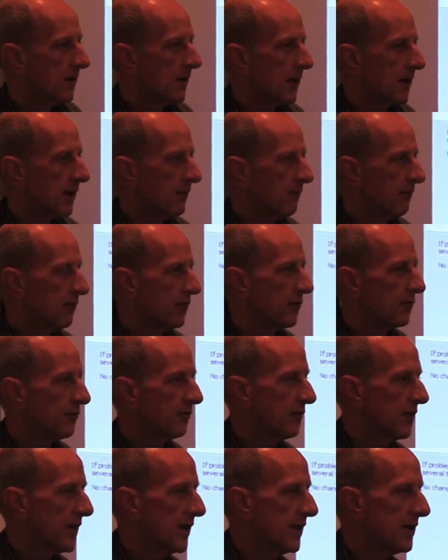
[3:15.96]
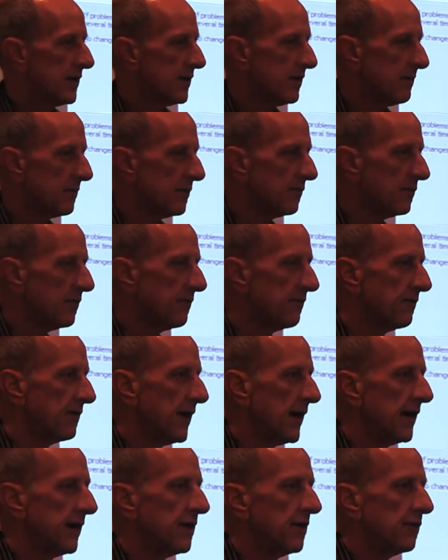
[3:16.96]
And First Fandom is
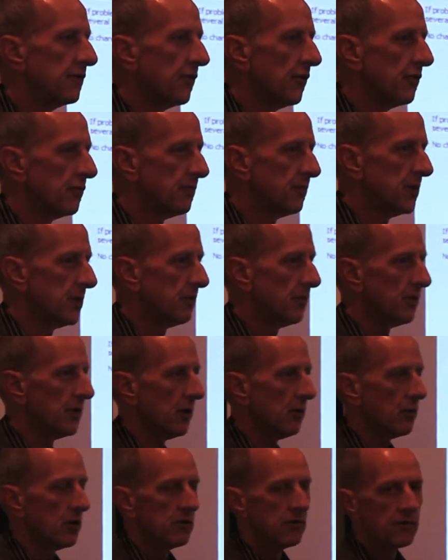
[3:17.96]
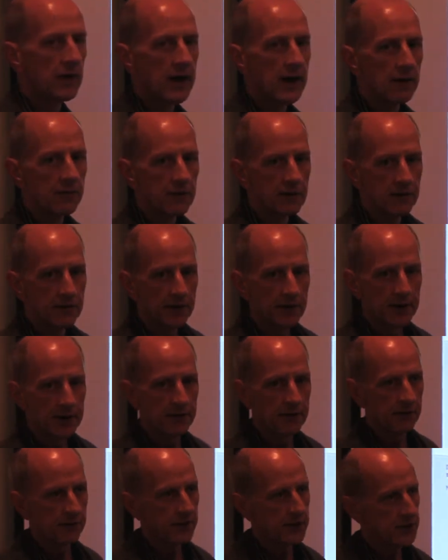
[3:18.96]
defined as those people that were involved in
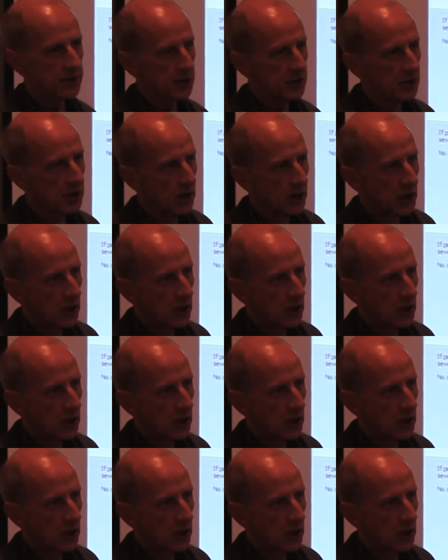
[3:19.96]
science fiction